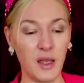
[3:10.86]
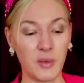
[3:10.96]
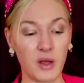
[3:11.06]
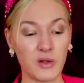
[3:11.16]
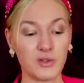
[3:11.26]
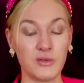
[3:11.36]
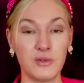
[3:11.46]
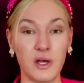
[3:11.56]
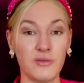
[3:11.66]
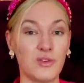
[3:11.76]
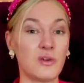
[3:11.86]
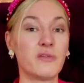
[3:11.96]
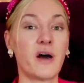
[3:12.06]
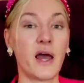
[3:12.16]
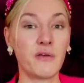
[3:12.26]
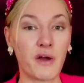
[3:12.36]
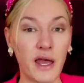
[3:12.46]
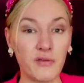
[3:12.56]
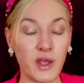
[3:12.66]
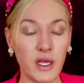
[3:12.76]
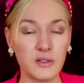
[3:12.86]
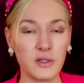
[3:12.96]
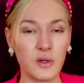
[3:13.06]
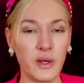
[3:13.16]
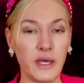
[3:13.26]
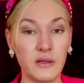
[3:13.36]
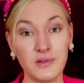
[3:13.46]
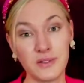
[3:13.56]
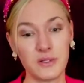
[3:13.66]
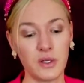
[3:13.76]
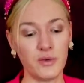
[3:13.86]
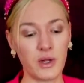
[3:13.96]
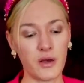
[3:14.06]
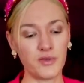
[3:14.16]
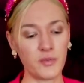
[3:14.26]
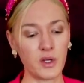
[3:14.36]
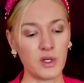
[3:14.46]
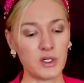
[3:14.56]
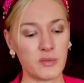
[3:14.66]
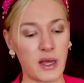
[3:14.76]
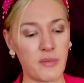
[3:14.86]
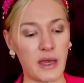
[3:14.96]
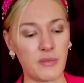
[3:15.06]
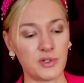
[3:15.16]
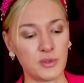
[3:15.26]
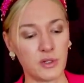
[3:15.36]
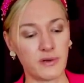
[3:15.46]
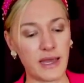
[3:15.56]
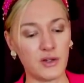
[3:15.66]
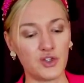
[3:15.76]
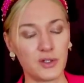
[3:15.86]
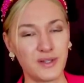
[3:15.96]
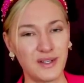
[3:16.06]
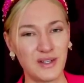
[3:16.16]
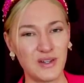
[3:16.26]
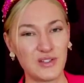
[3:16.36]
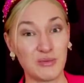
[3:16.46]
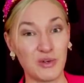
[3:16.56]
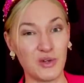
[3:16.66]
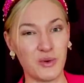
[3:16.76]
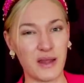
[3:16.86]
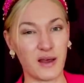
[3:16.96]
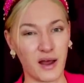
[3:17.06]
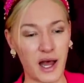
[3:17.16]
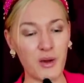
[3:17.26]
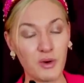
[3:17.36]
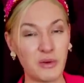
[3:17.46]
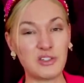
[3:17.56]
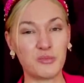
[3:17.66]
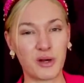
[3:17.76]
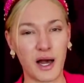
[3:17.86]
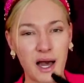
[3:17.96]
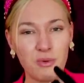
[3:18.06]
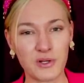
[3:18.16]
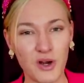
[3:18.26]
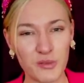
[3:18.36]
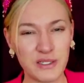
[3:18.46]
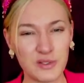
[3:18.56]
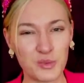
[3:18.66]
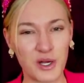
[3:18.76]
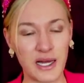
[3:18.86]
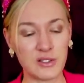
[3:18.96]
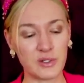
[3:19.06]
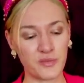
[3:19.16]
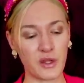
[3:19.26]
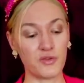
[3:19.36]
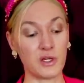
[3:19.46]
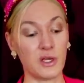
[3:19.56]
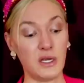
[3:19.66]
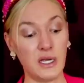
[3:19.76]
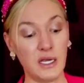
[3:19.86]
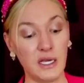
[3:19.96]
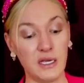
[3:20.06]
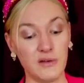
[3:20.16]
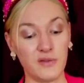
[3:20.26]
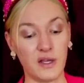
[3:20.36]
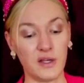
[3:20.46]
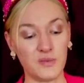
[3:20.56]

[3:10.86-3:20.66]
Because, you know, the divine right of kings and queens, who knows? She might be able to arrange some good weather. I would not be surprised if